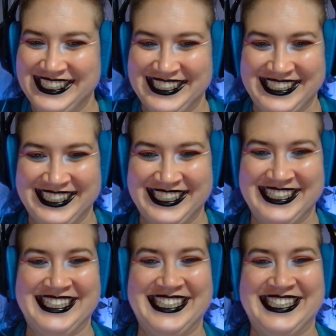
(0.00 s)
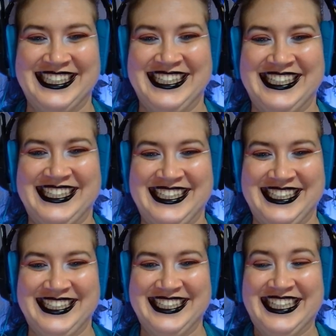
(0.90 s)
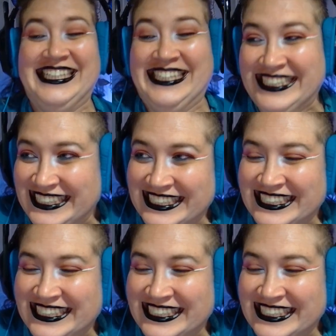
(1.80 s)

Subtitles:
I can neither confirm nor